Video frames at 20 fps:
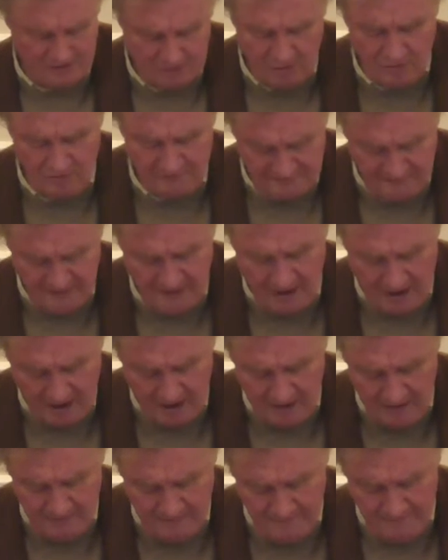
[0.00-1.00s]
so
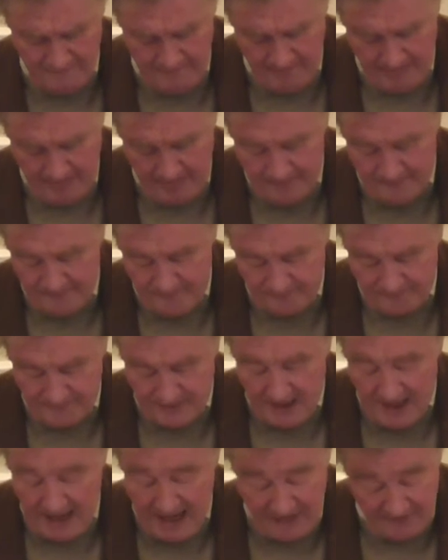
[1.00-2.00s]
far.
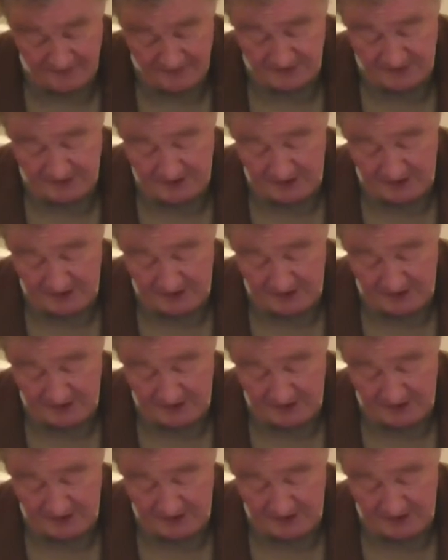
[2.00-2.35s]
At the